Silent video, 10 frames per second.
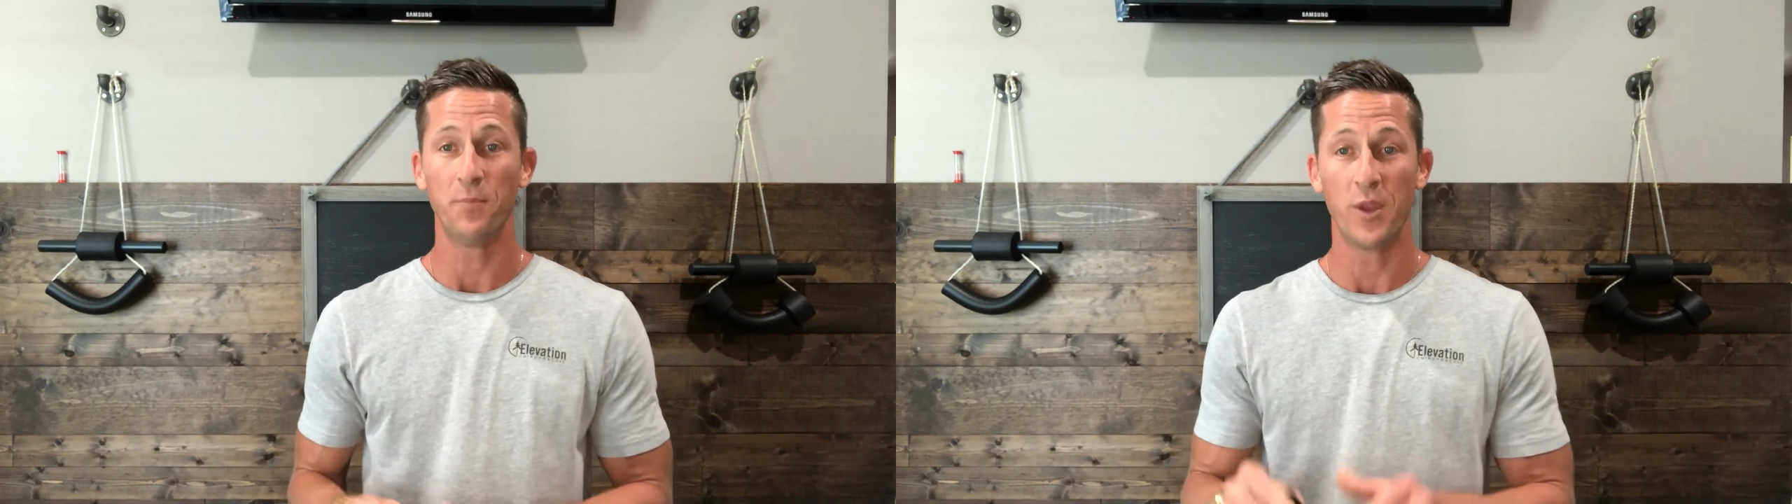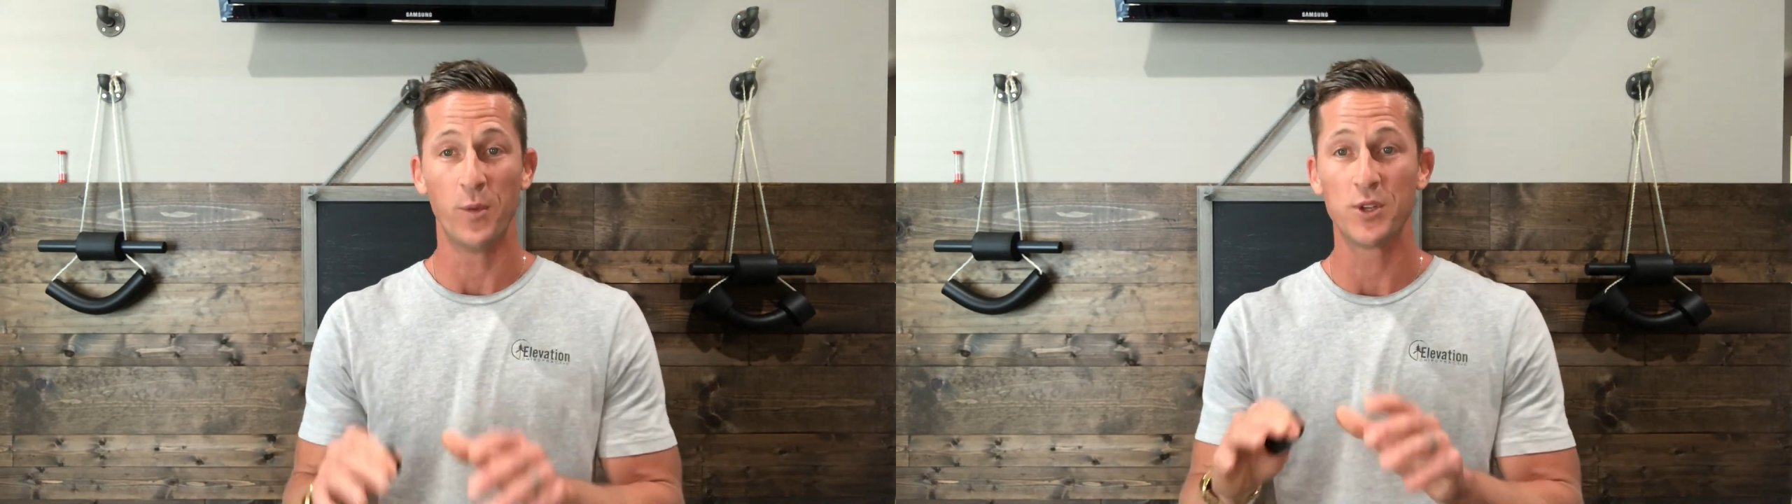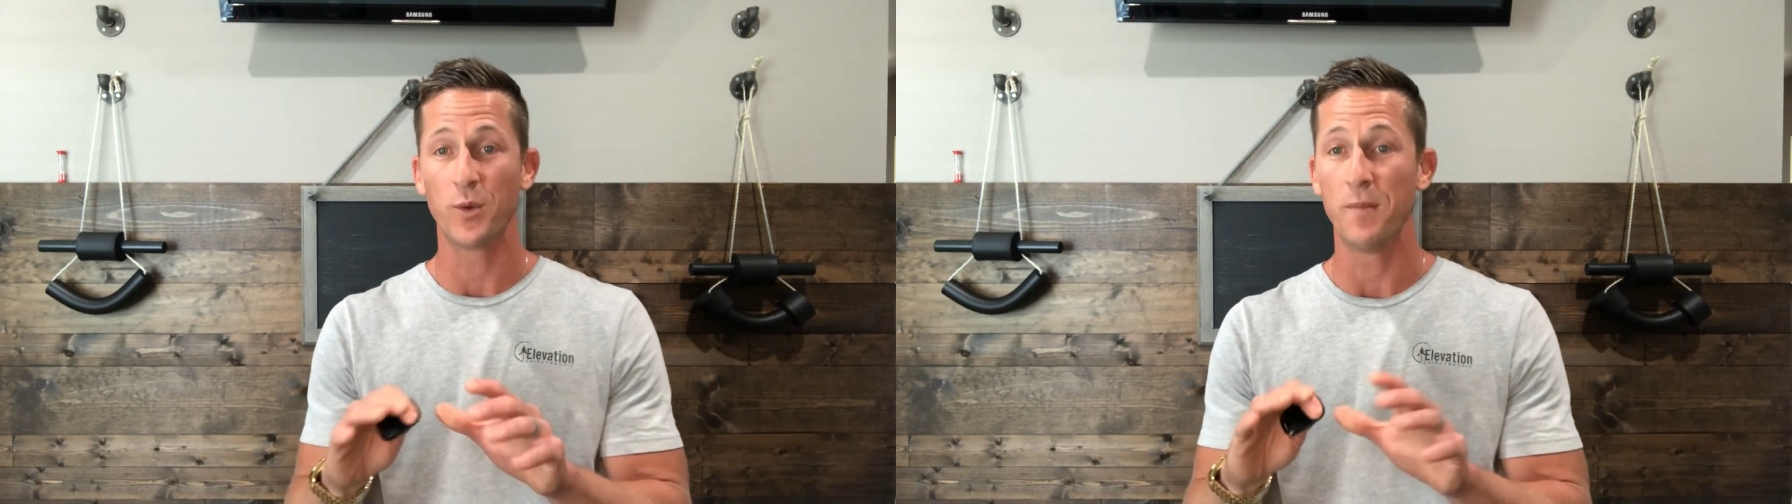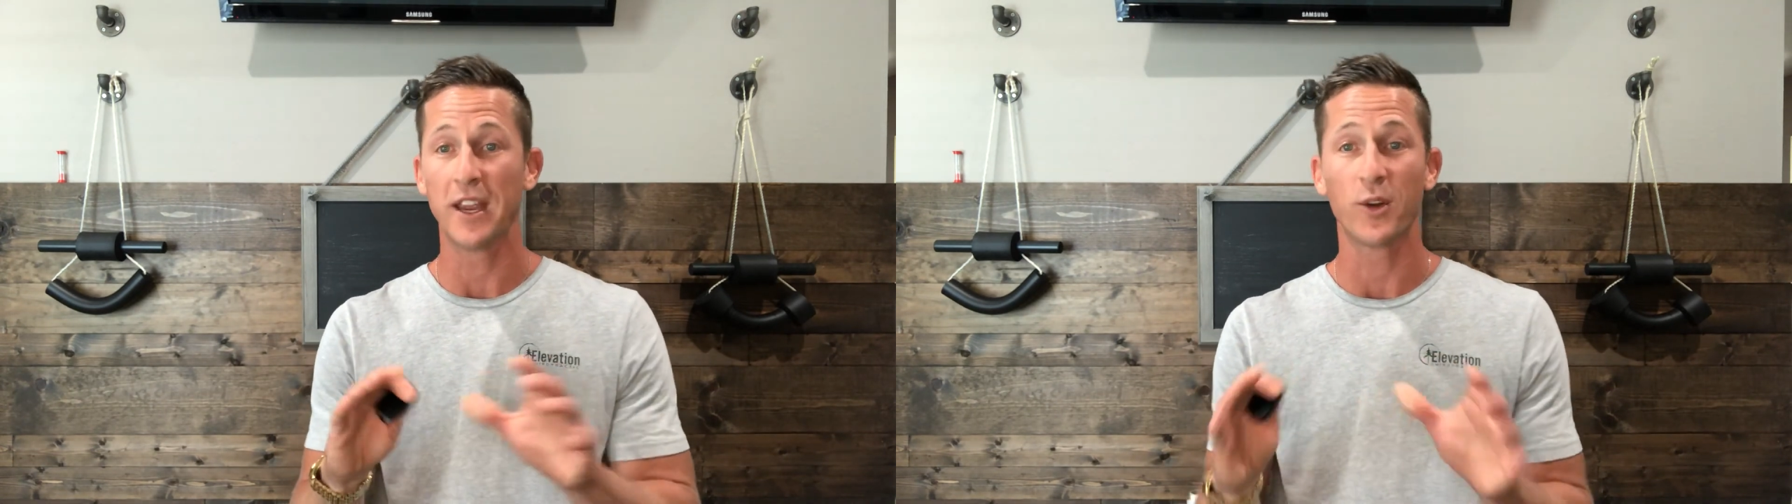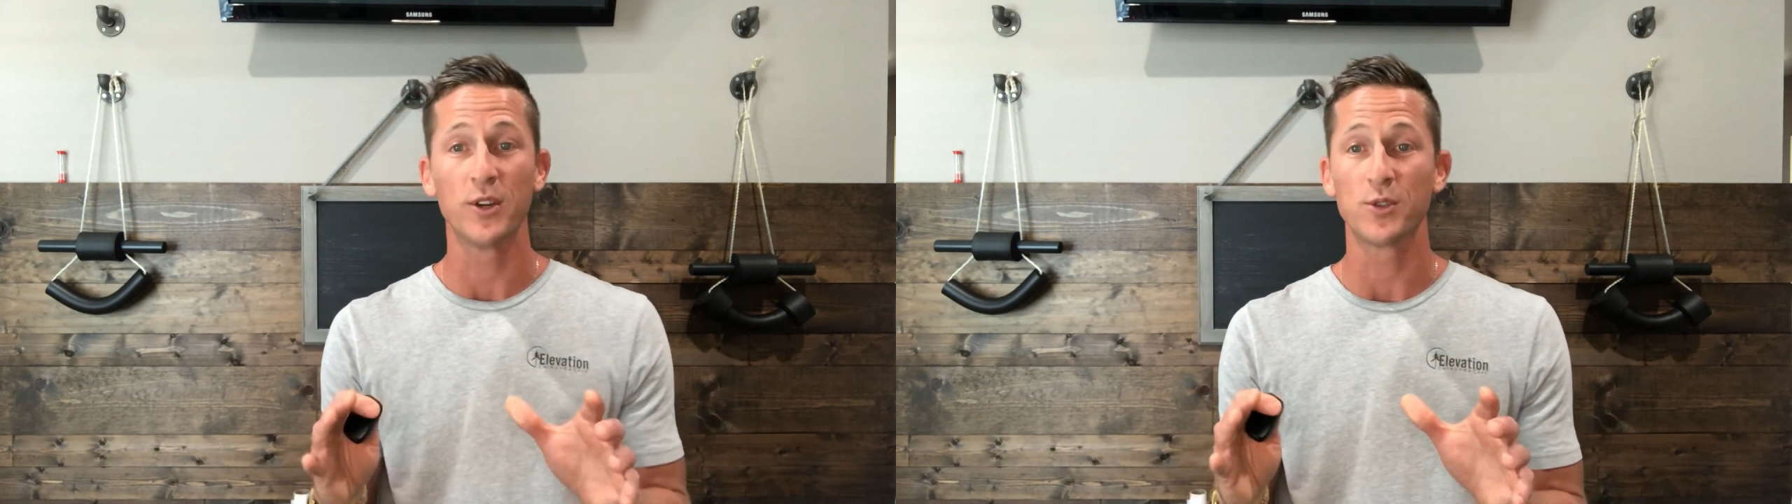And we just want
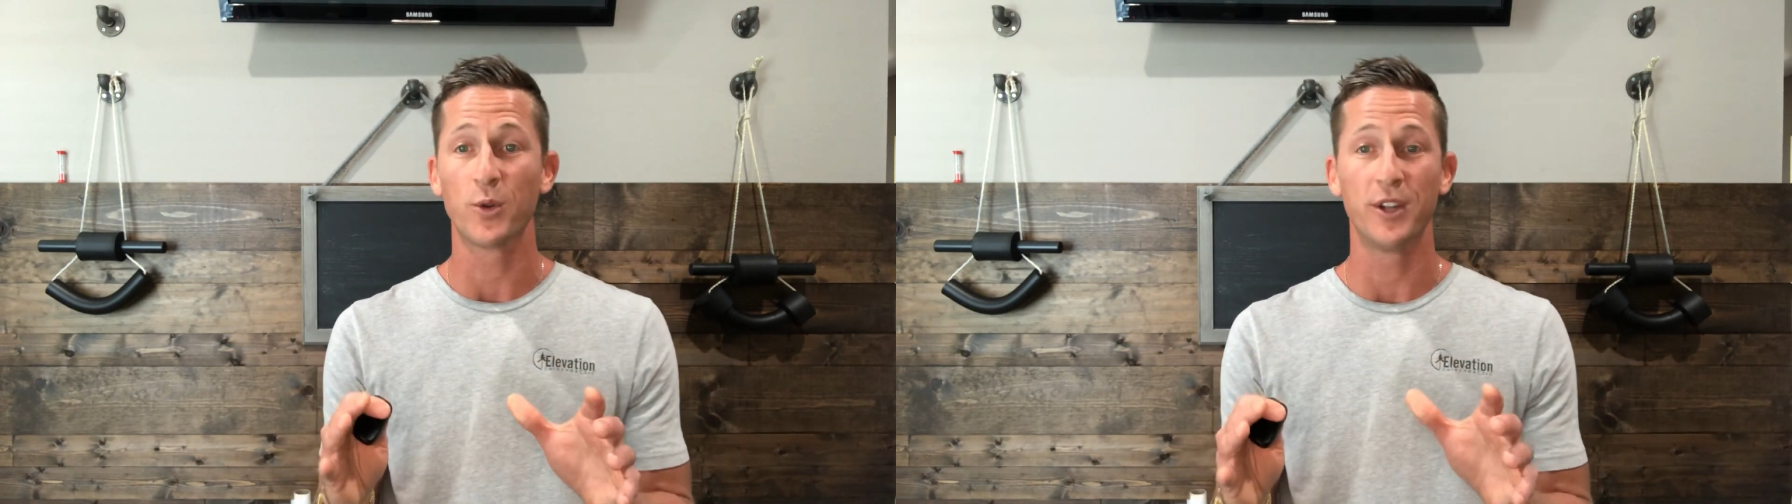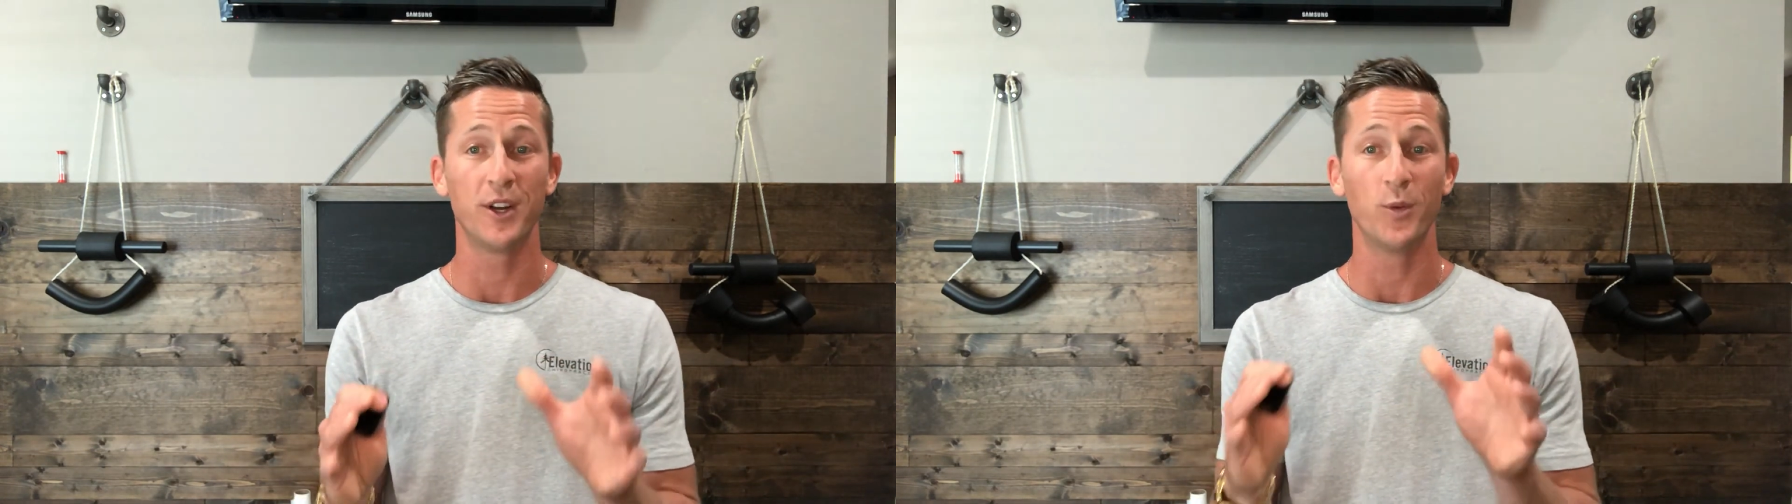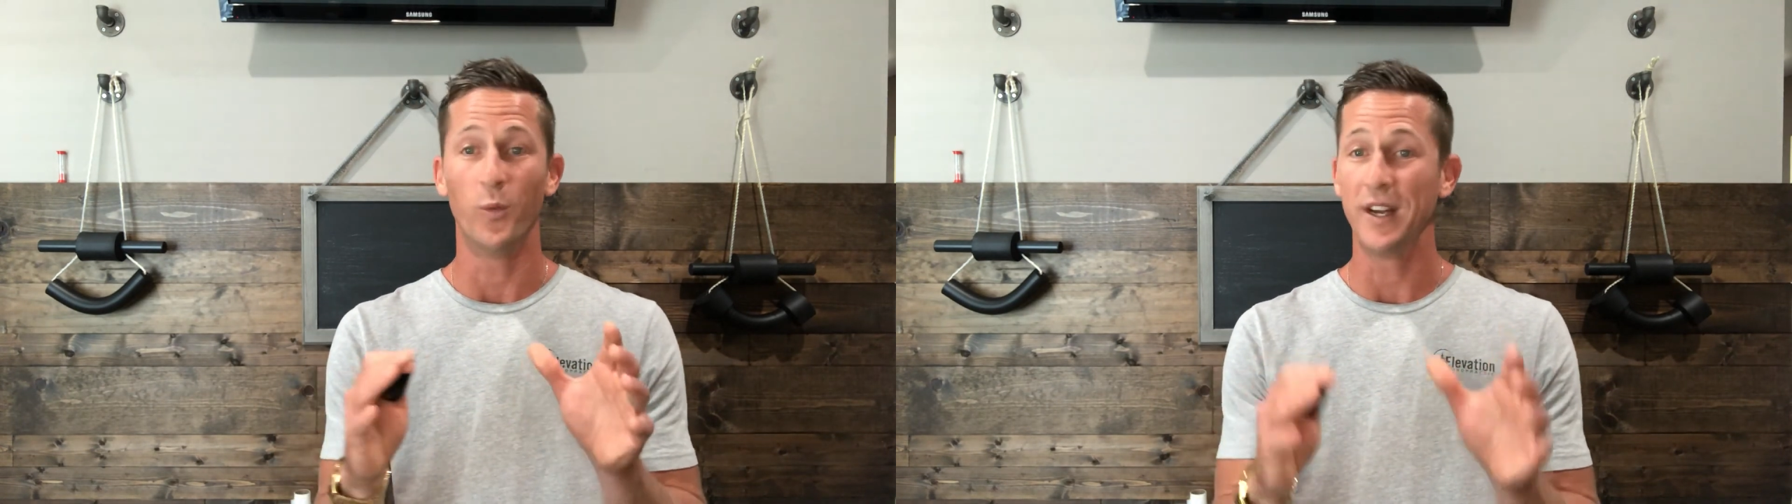to make it crystal clear